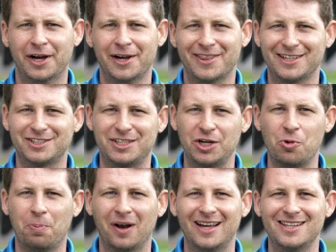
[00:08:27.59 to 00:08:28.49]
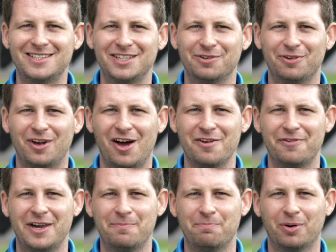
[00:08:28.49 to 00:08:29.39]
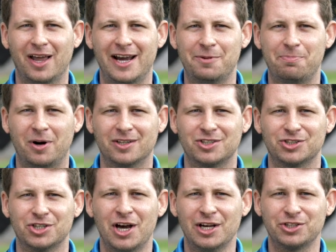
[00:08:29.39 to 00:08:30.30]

There's still plenty of life in blade putters,